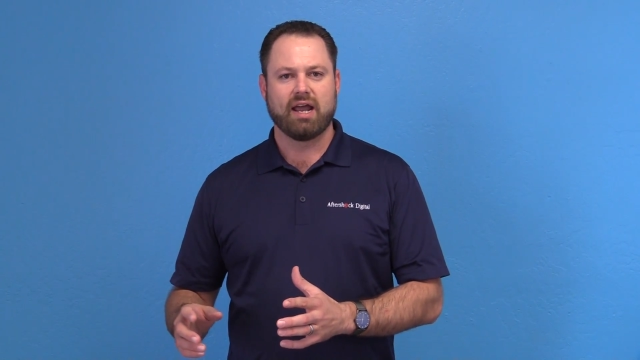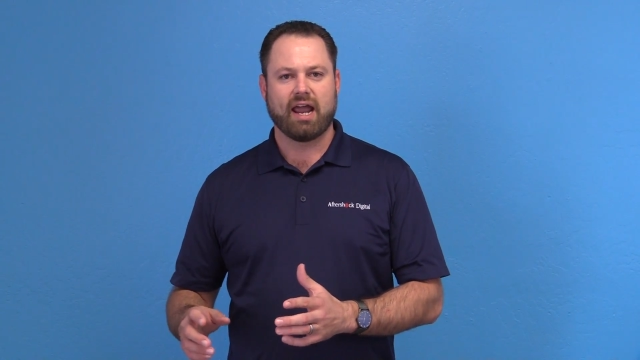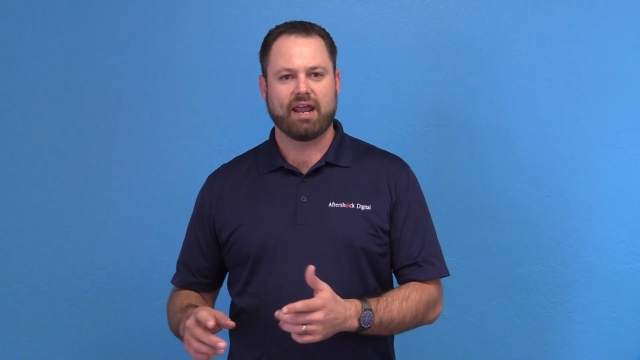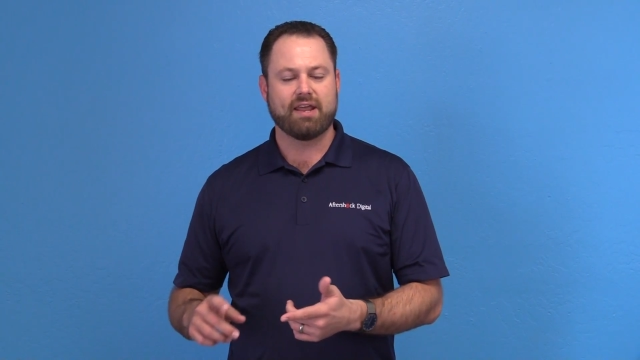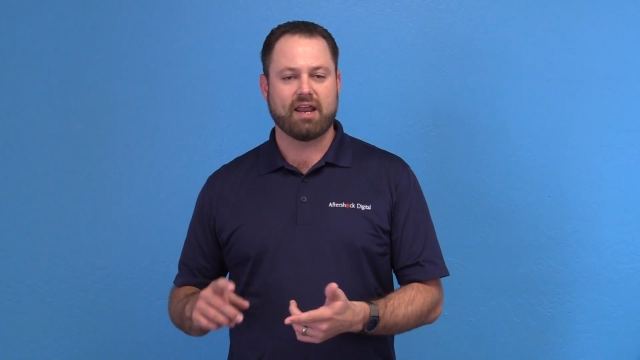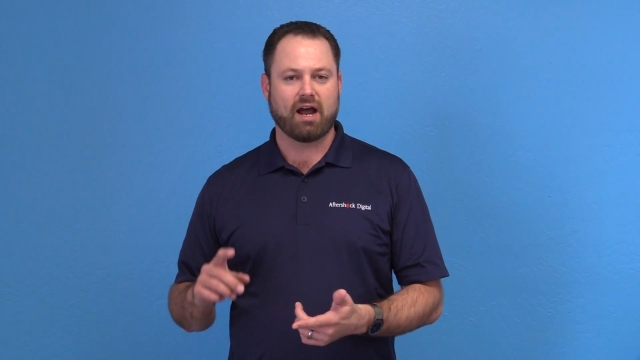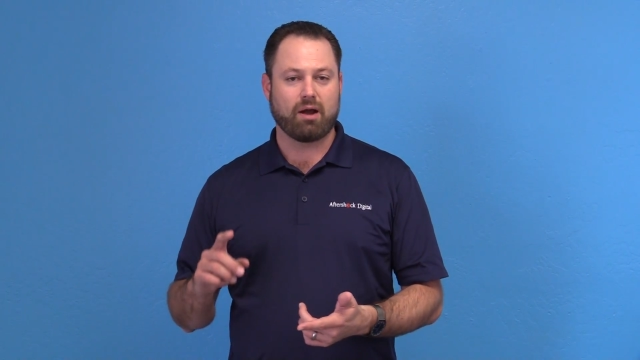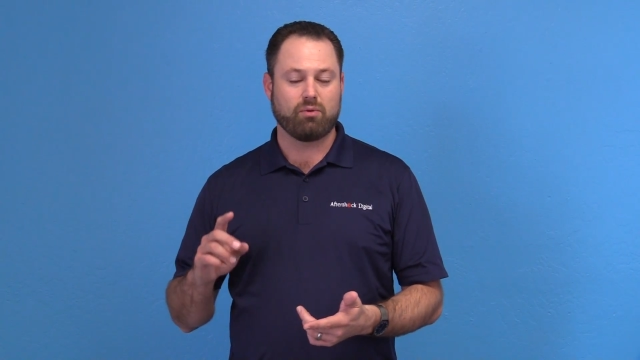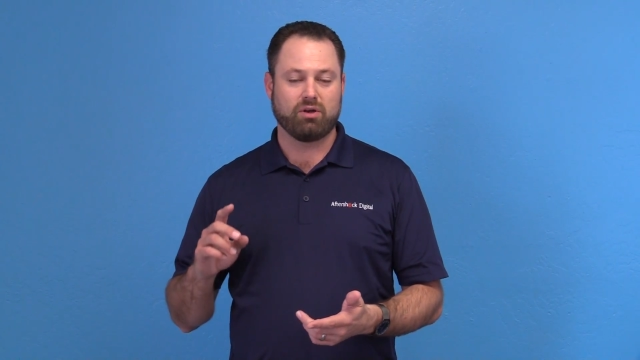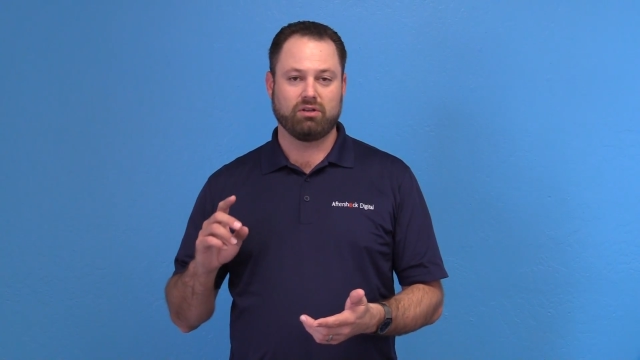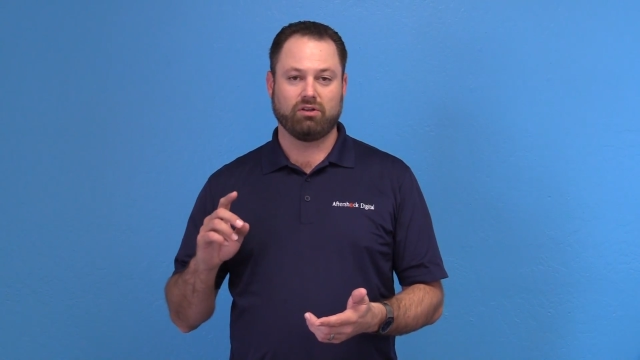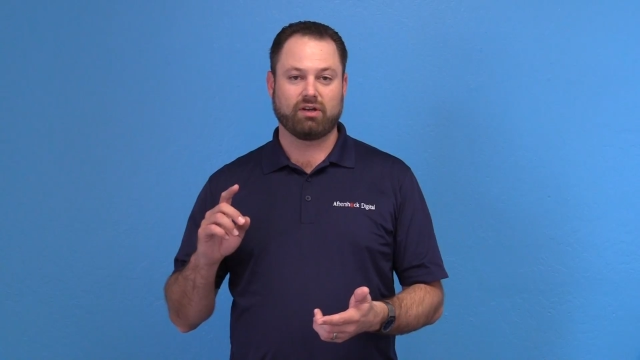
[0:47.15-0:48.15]
And then I
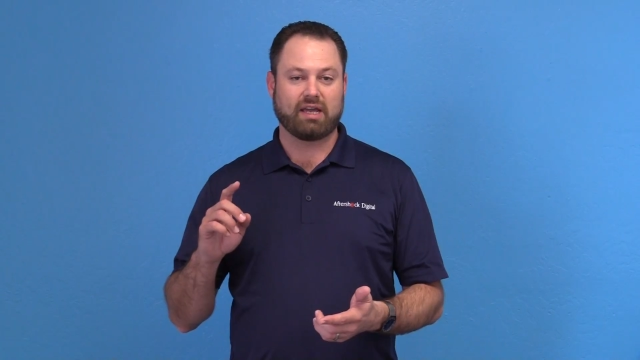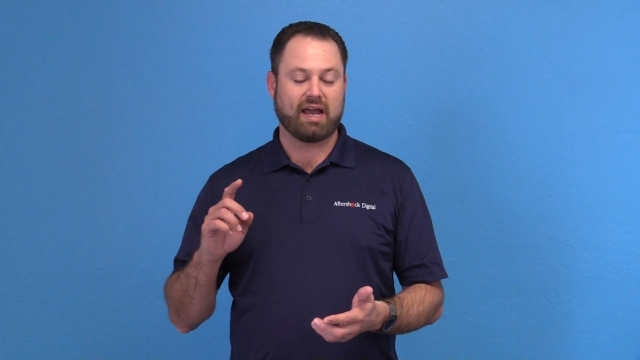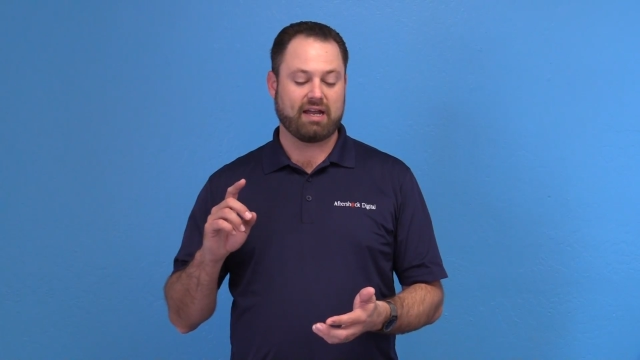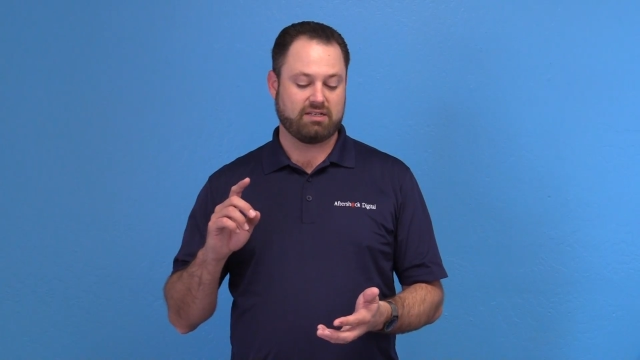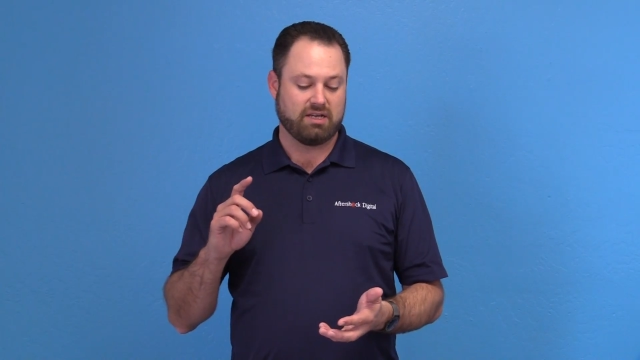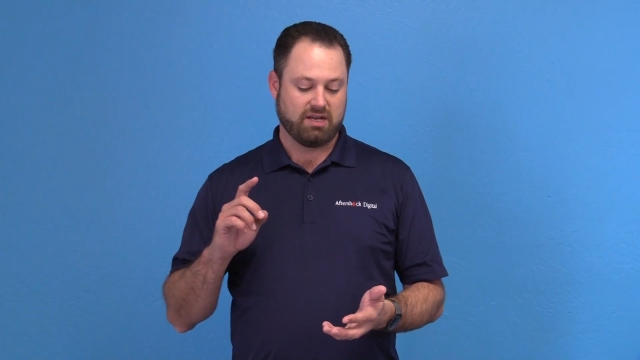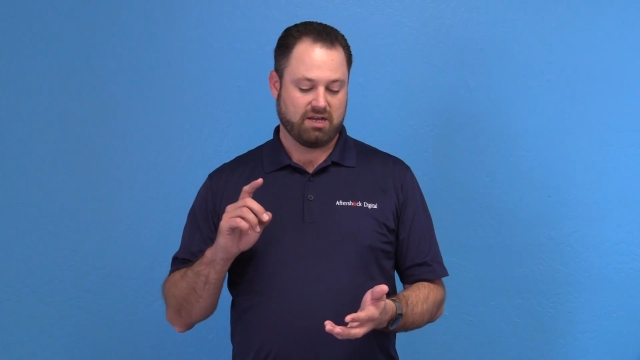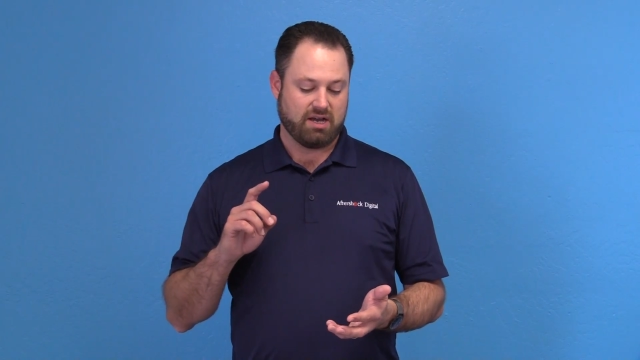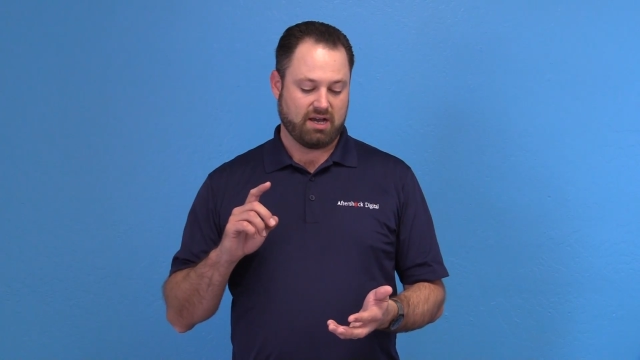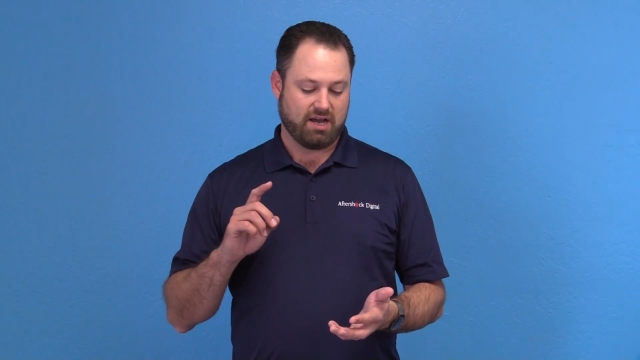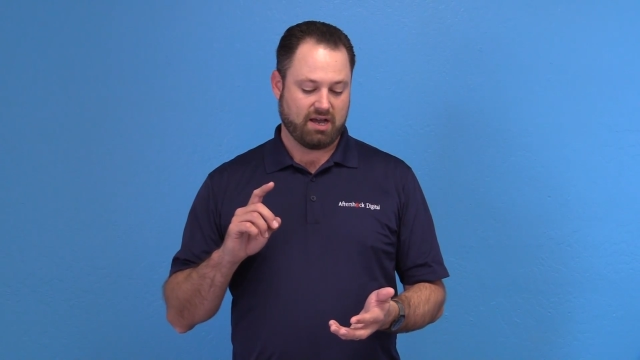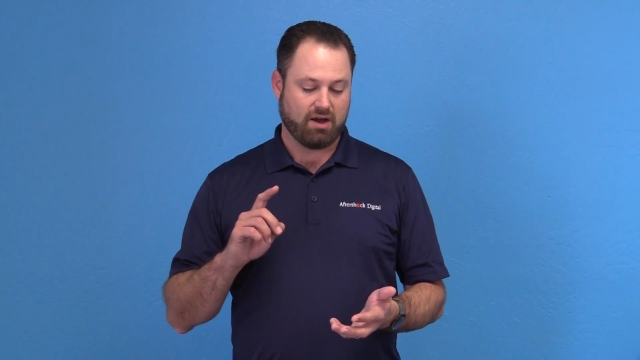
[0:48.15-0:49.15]
would look at
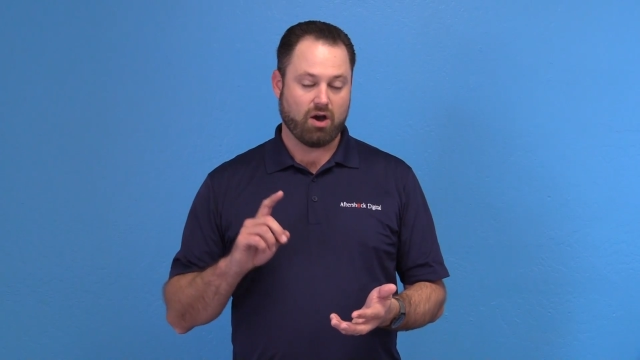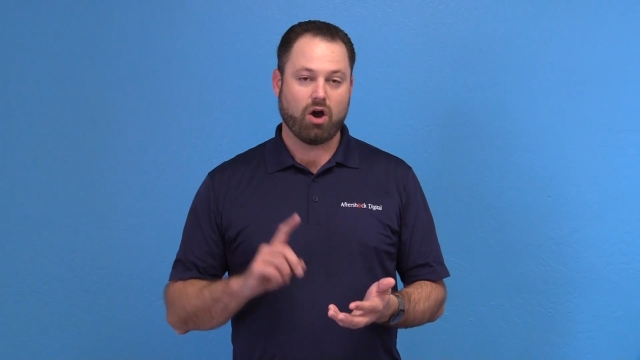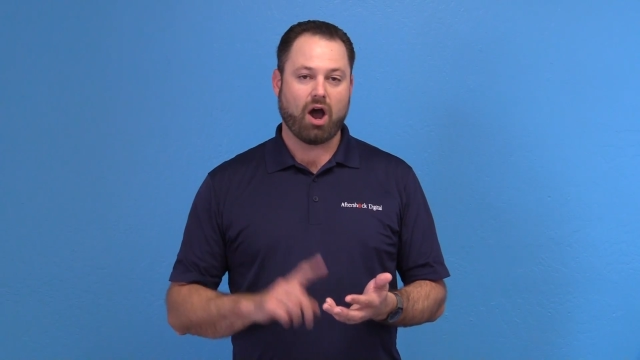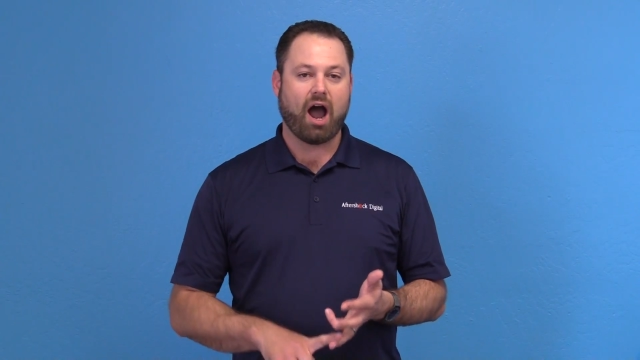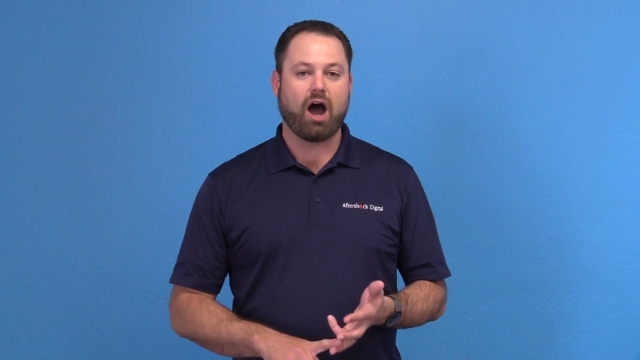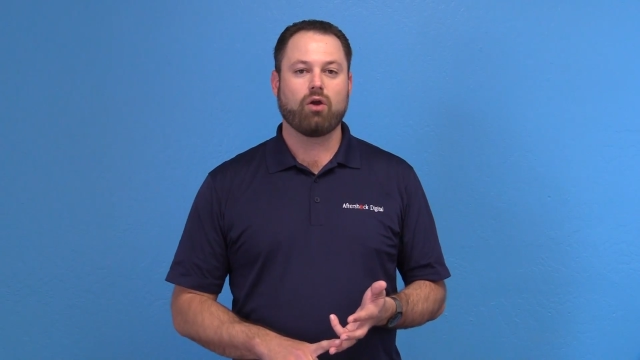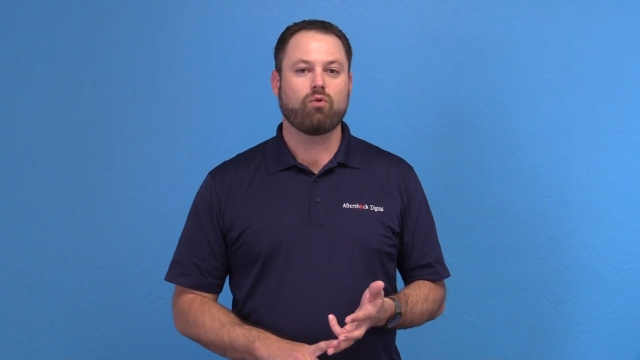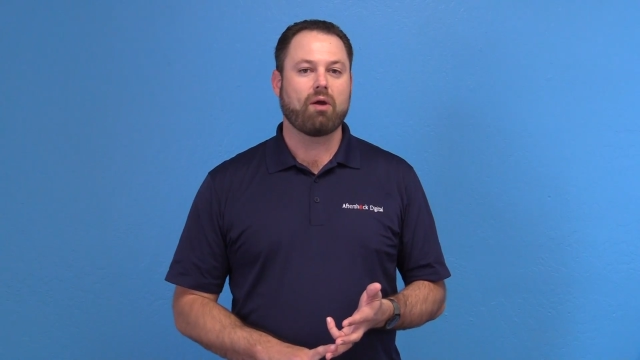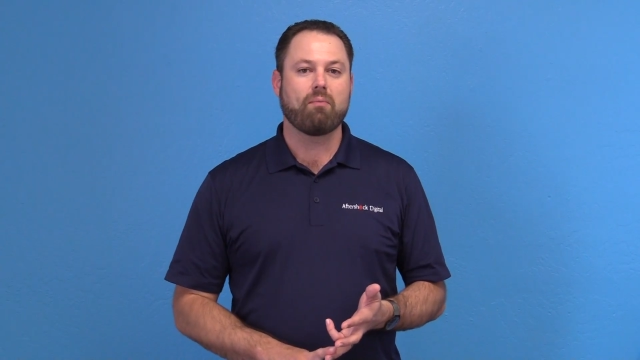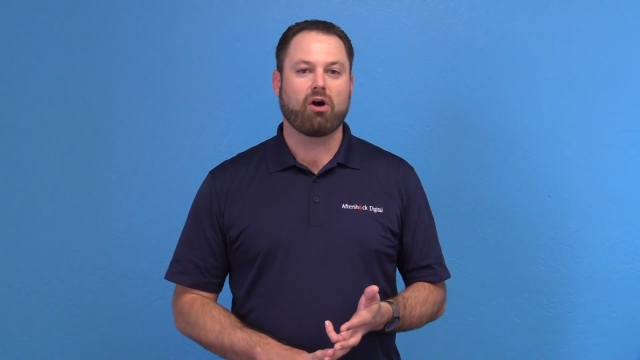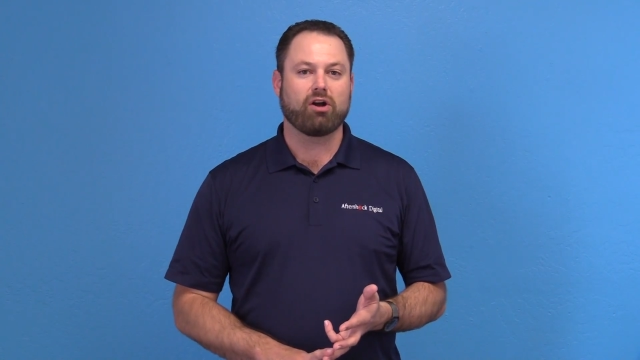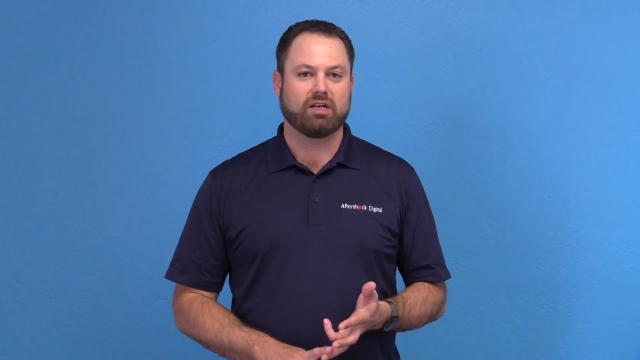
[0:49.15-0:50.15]
how do I
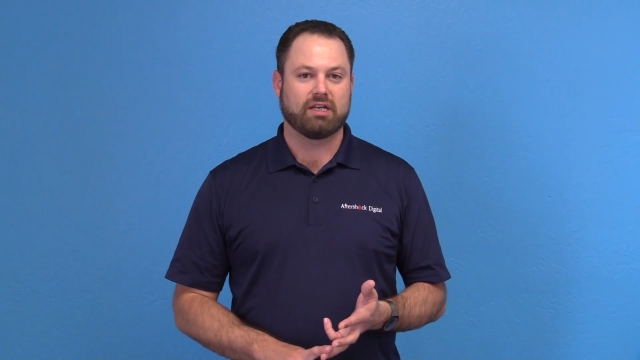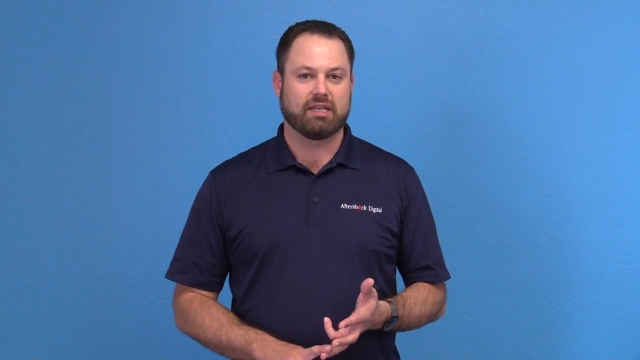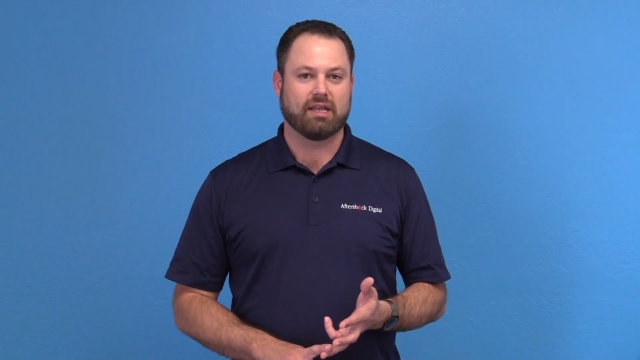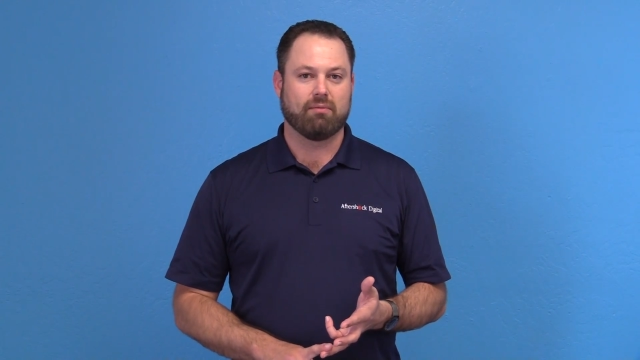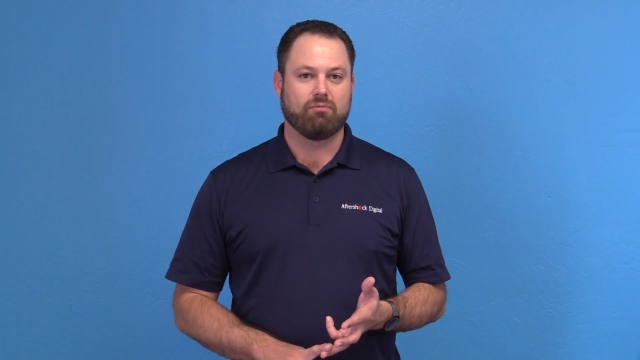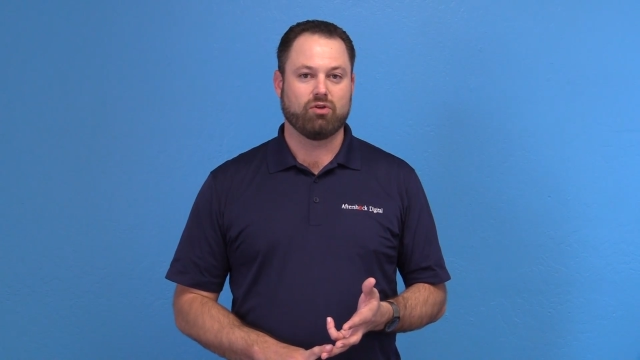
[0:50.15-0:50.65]
market to them?